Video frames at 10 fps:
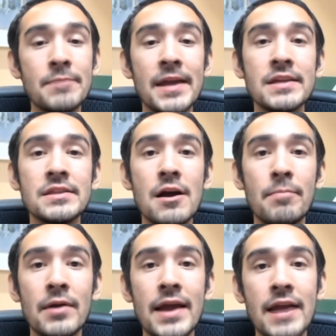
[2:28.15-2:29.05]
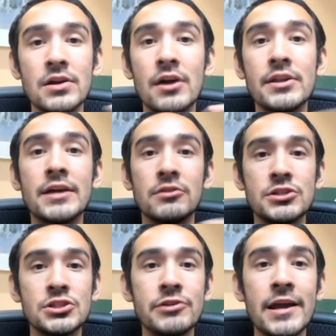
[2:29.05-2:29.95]
getting the upper hand on
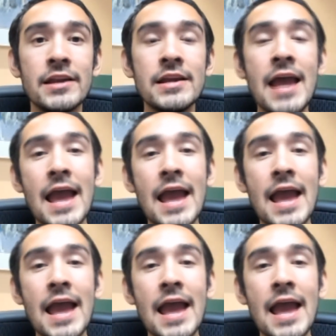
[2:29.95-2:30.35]
Nicholas Tran,